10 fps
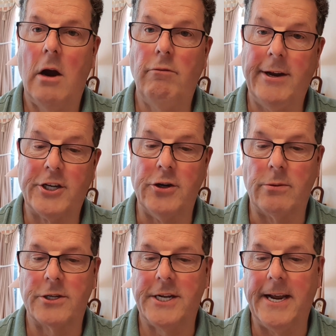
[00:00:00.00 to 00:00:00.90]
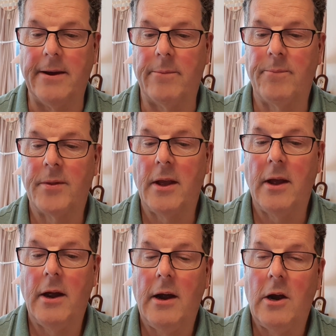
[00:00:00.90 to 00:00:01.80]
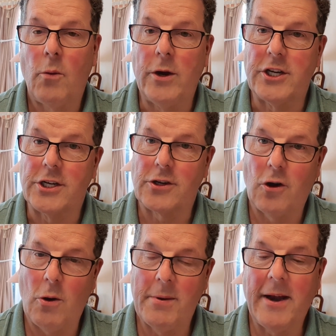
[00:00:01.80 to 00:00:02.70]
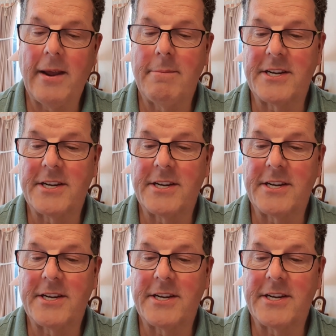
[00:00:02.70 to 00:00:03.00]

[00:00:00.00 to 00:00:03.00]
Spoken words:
original sin, which is commonly